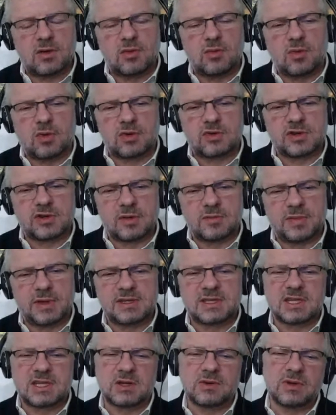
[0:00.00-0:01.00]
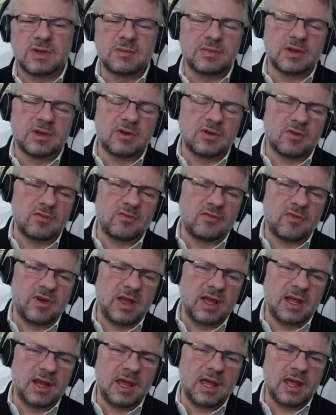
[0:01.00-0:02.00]
what Trump is doing, but not
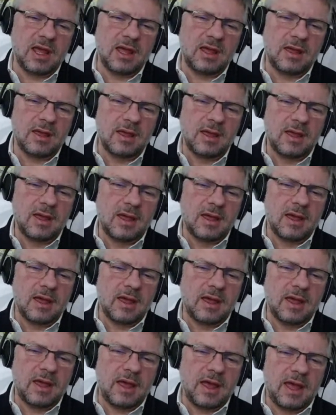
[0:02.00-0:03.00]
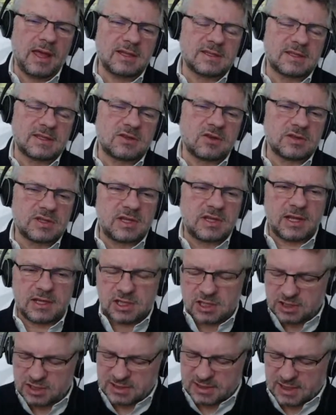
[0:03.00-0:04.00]
really. Its stock selection
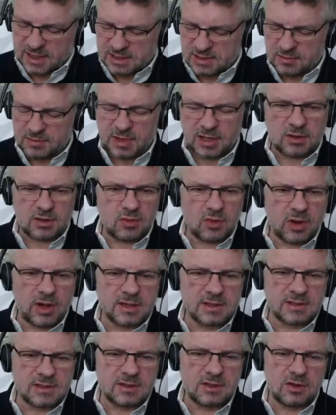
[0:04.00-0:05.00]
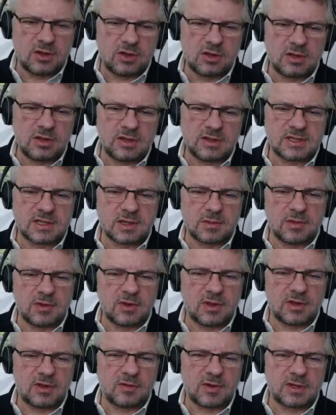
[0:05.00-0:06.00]
just hasn't been quite as good as some of the
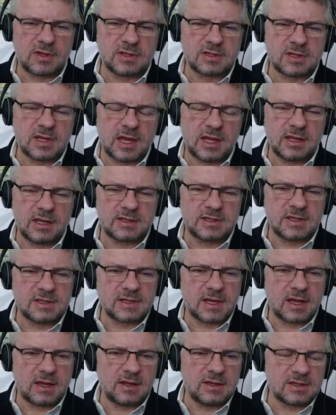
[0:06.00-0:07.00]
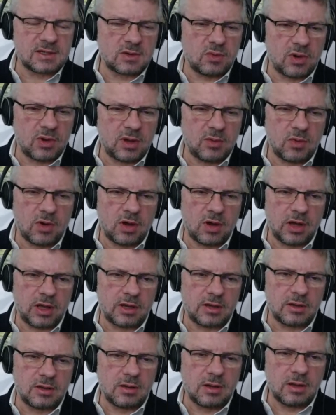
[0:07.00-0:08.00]
other ones, and its discount is quite wide.
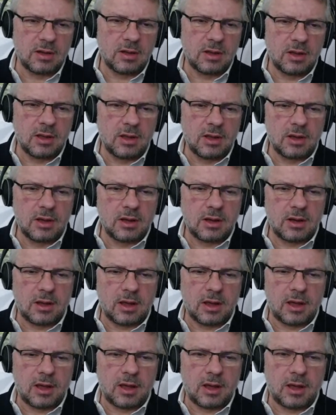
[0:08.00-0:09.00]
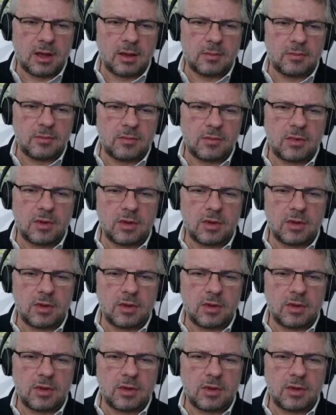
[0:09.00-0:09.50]
And